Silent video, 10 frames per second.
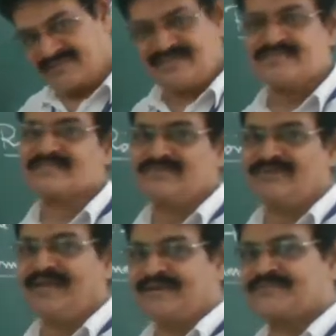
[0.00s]
east,
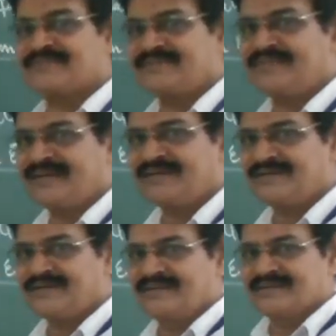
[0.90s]
we have seen that
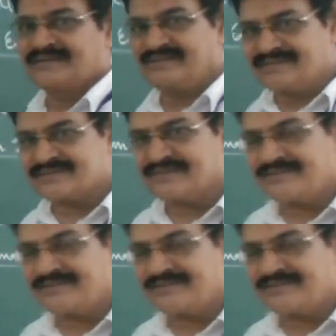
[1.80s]
this